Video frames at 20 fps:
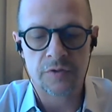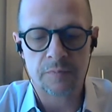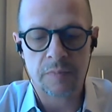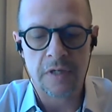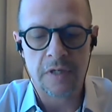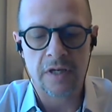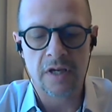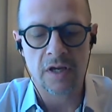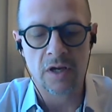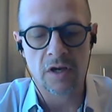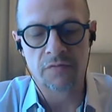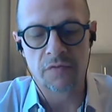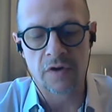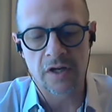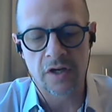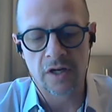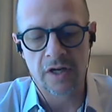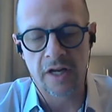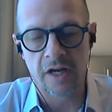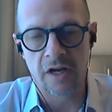Speaking of
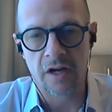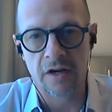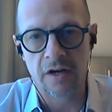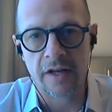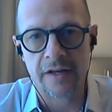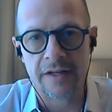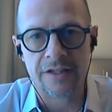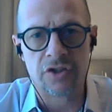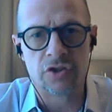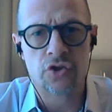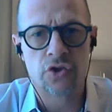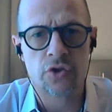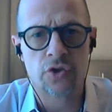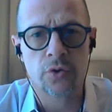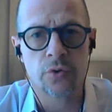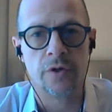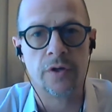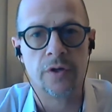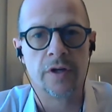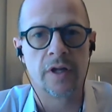regulated and
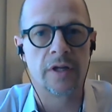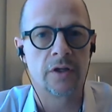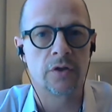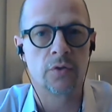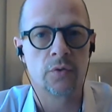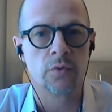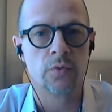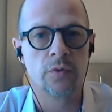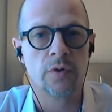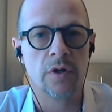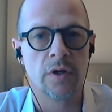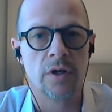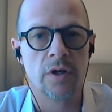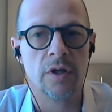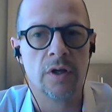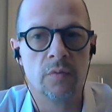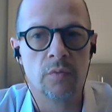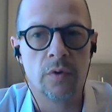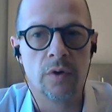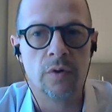insured, are you
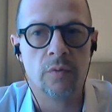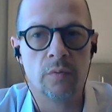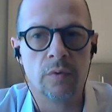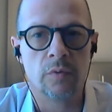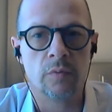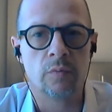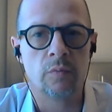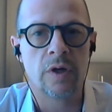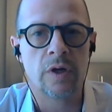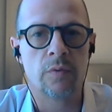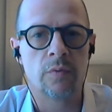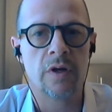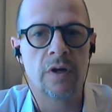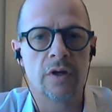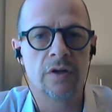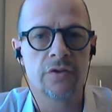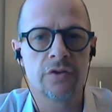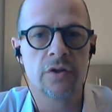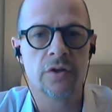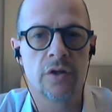
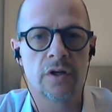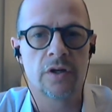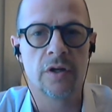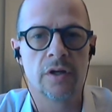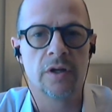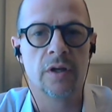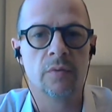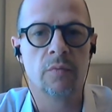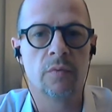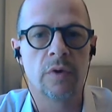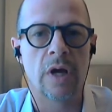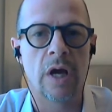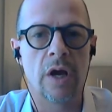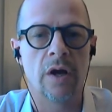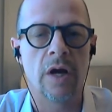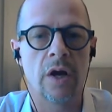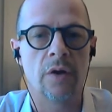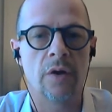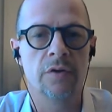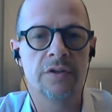where is your
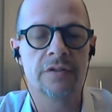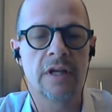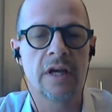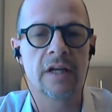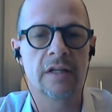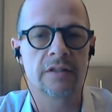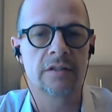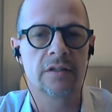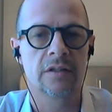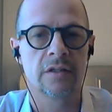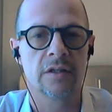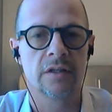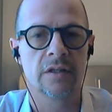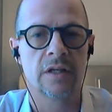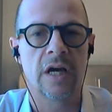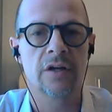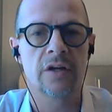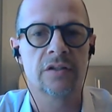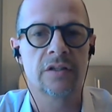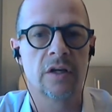how does
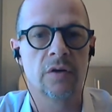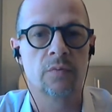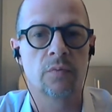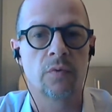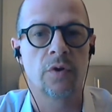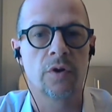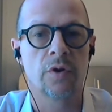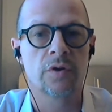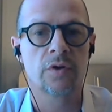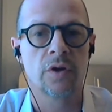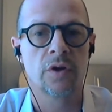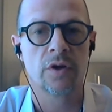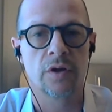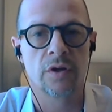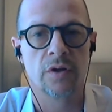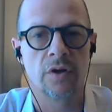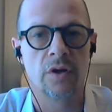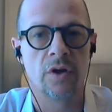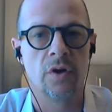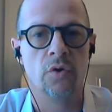that work
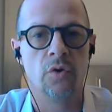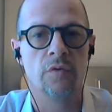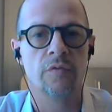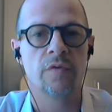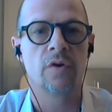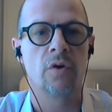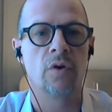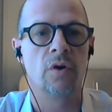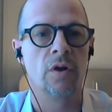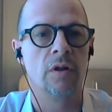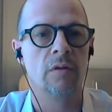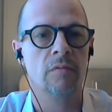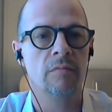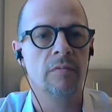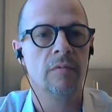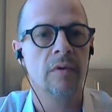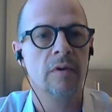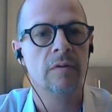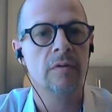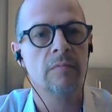overall?